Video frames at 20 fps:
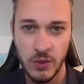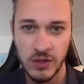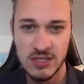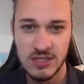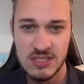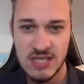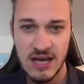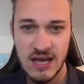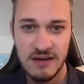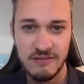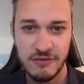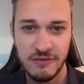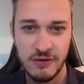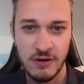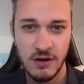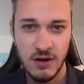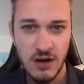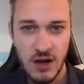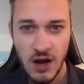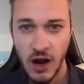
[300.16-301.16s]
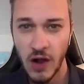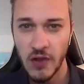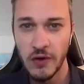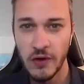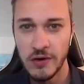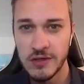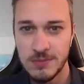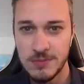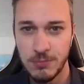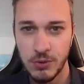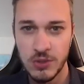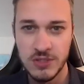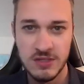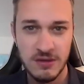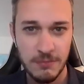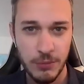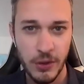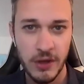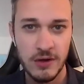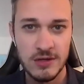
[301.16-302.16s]
well designed for a large portion
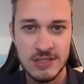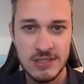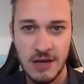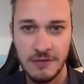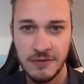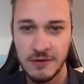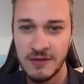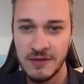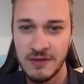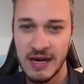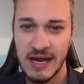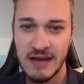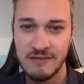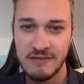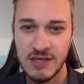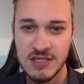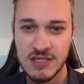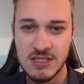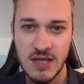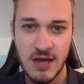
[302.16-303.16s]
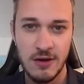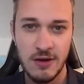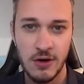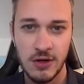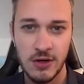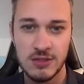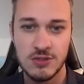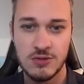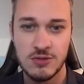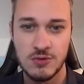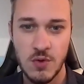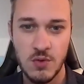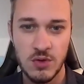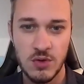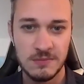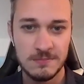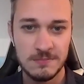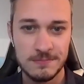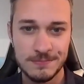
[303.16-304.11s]
of players out there that have a slight arc stroke.